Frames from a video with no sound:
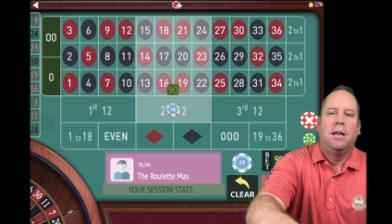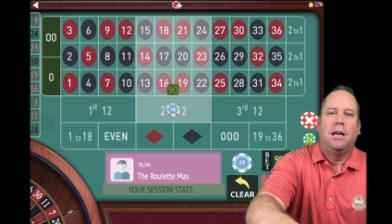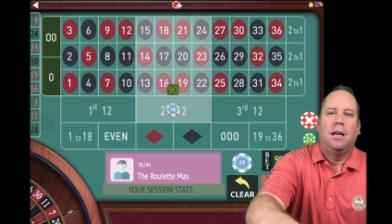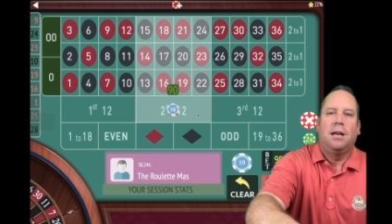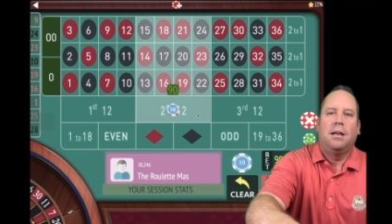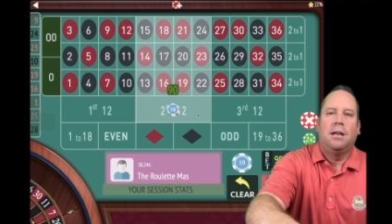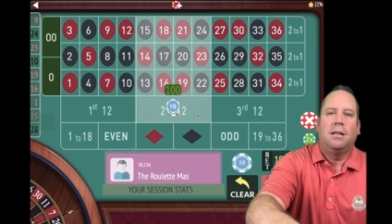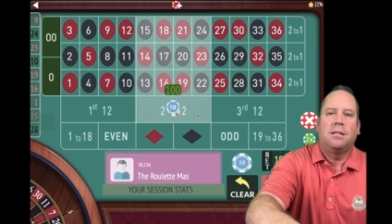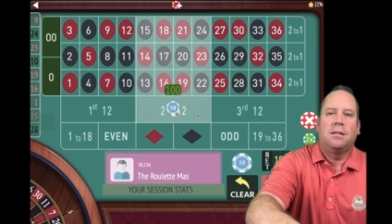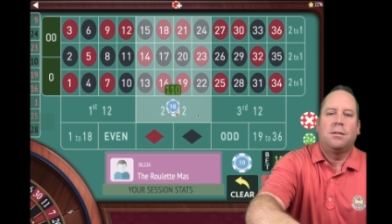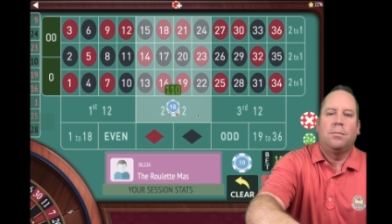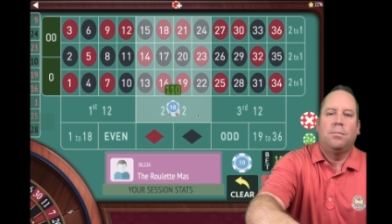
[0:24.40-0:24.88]

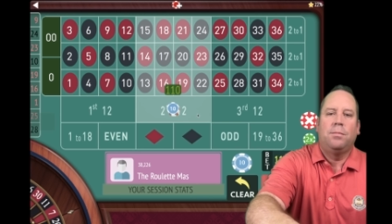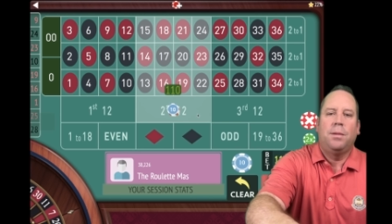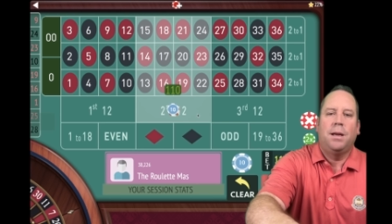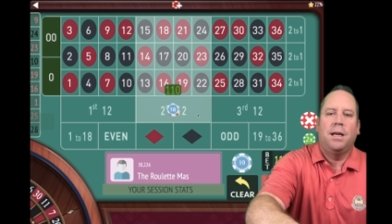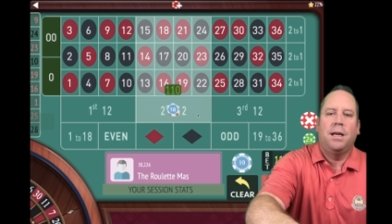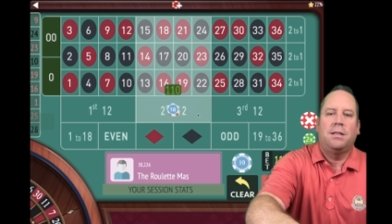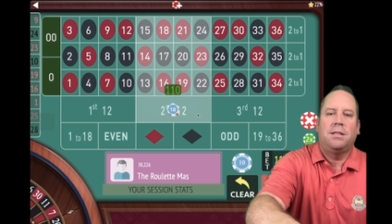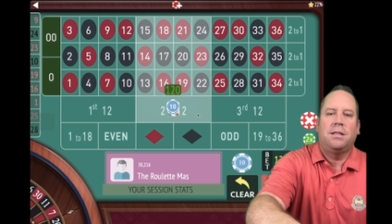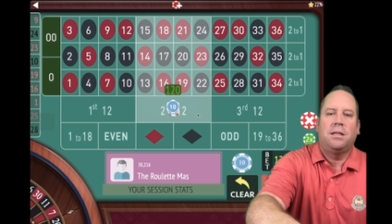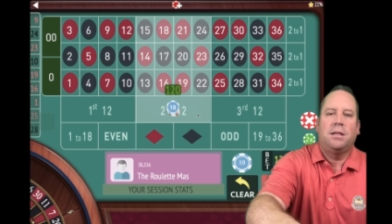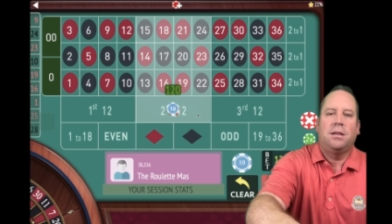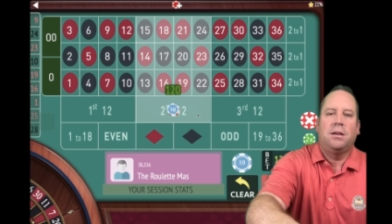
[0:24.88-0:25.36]
uh, some
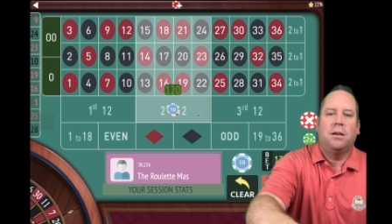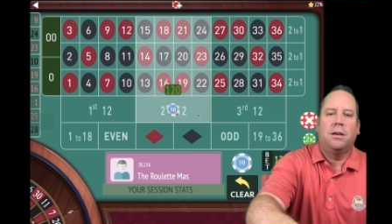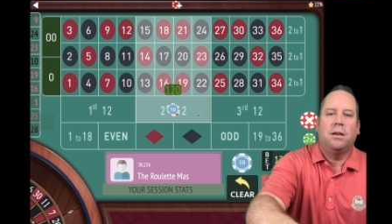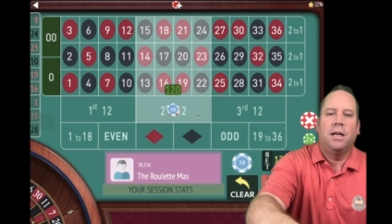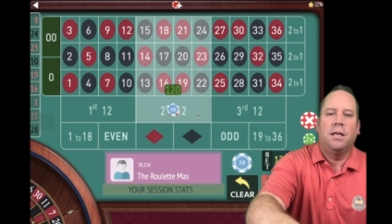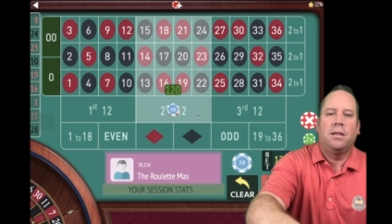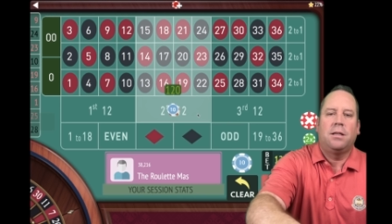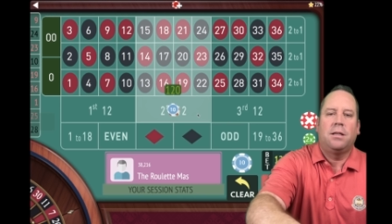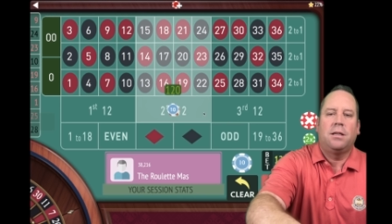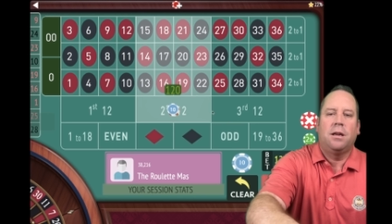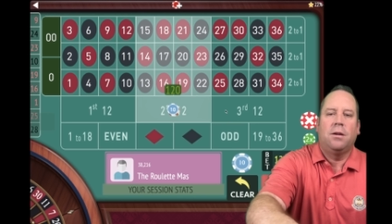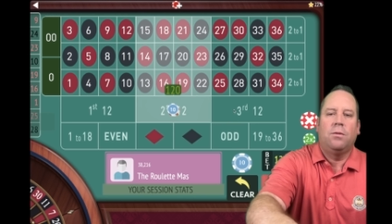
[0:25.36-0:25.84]
bets here
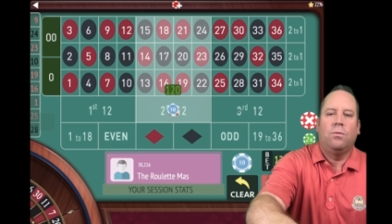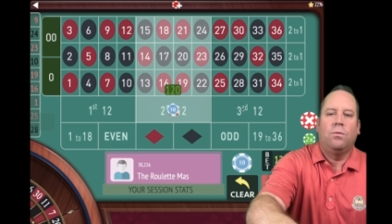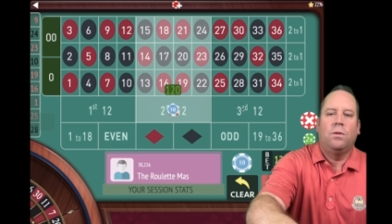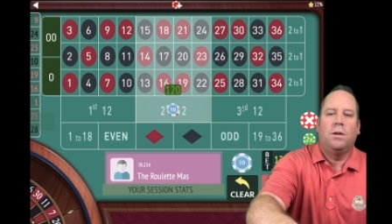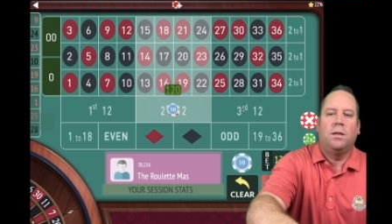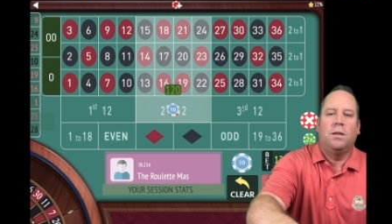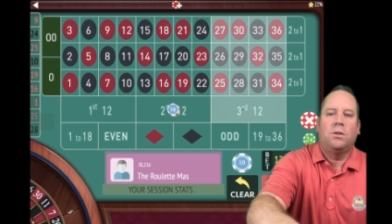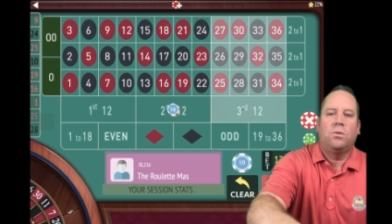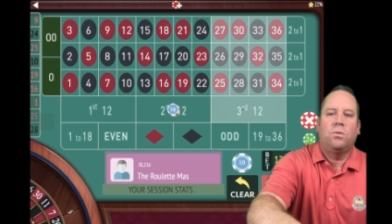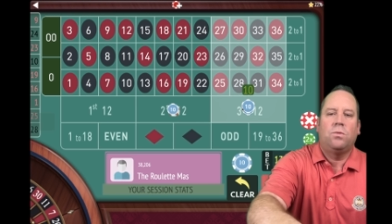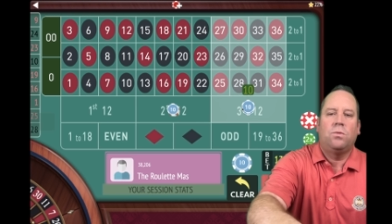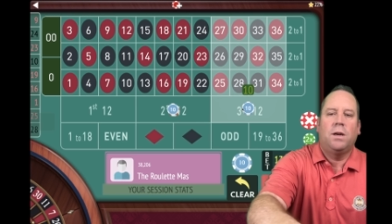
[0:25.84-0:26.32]
at uh,
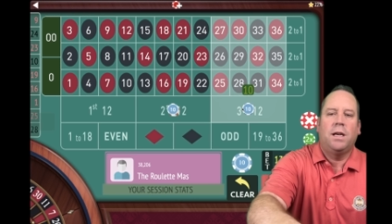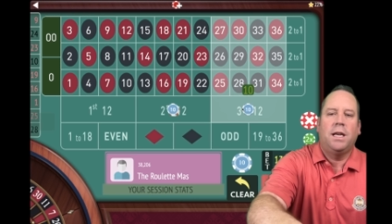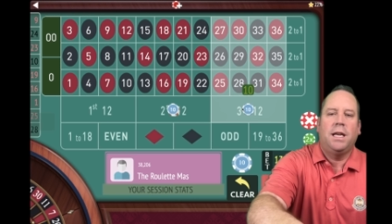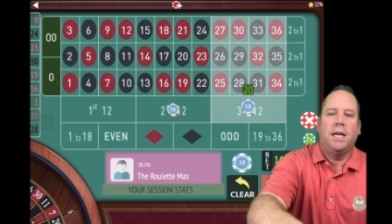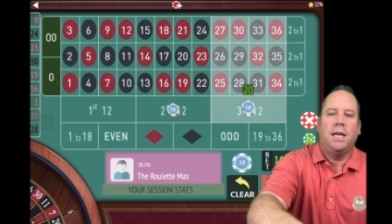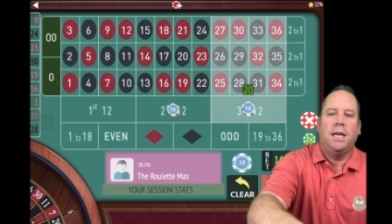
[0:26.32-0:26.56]
120